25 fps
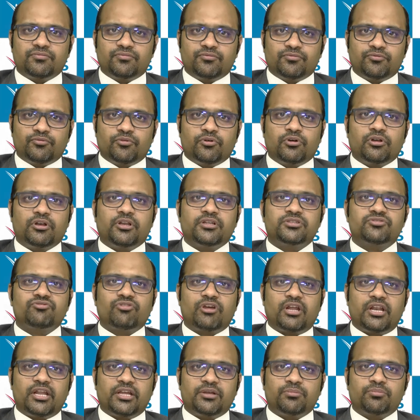
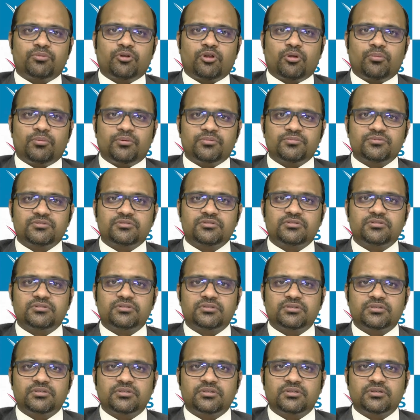swallowing problems
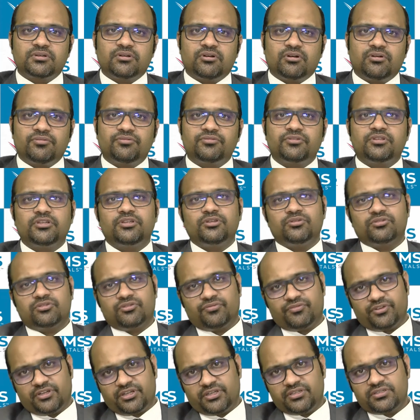of the
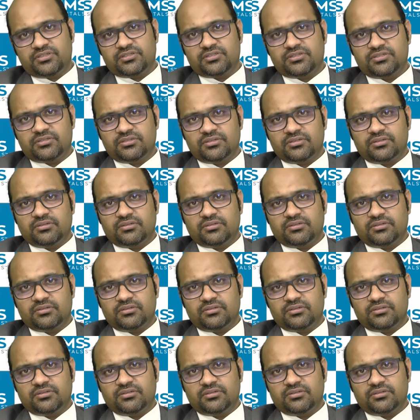esophagus,